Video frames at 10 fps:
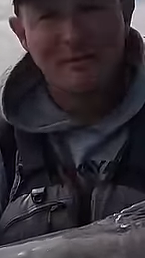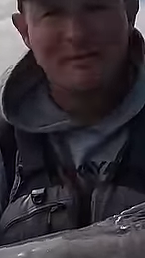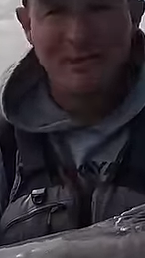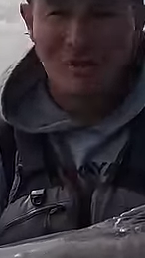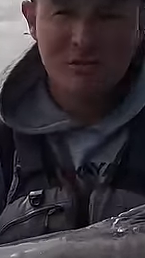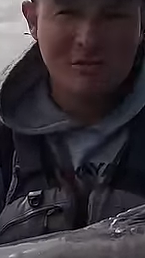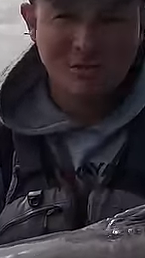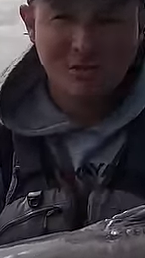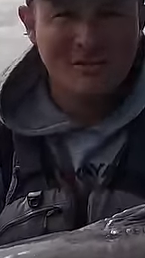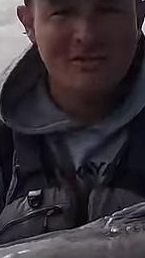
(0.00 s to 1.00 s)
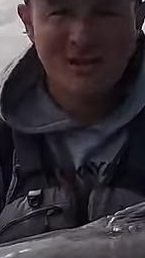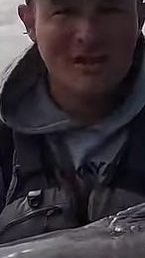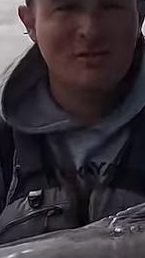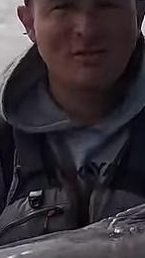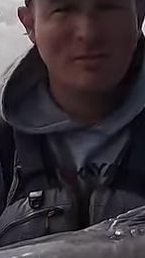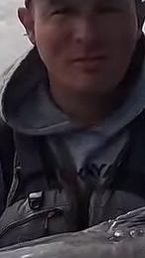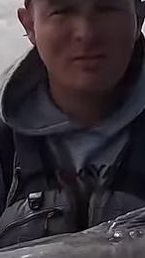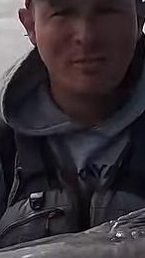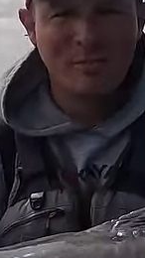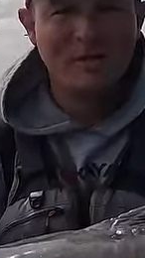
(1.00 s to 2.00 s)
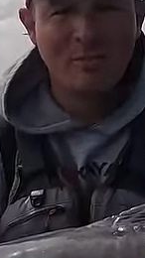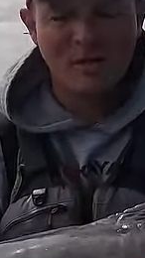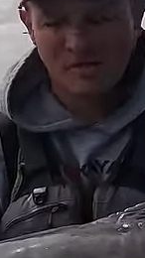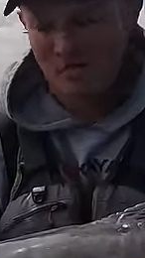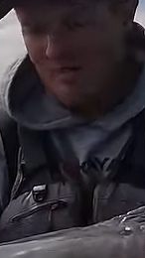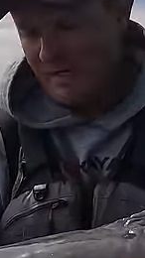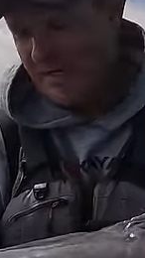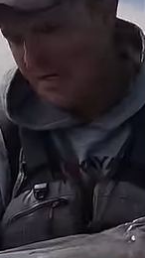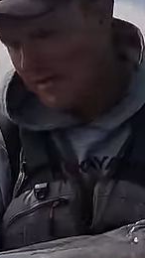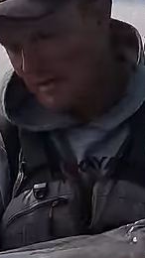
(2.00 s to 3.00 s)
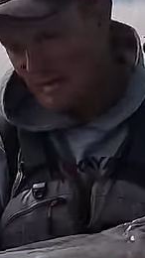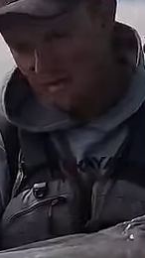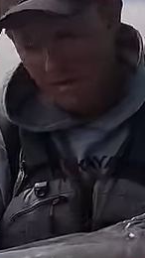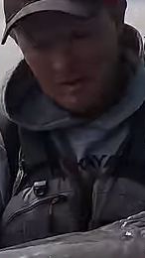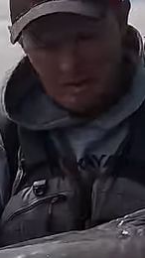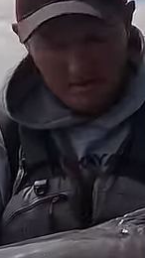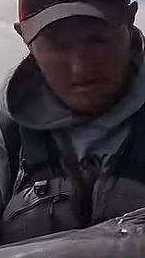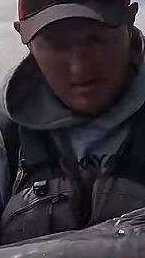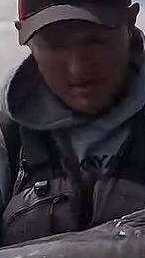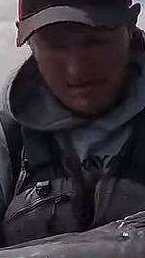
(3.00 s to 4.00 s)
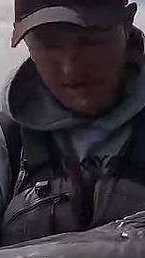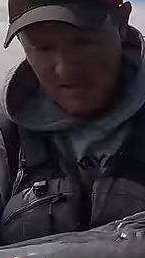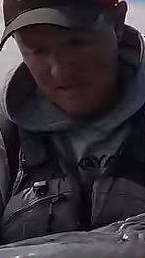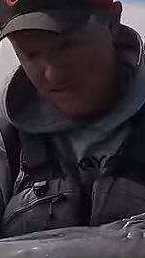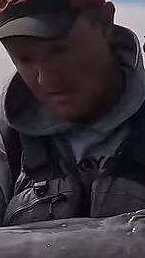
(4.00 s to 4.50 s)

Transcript: First fish ever on Pickwick for me. This is a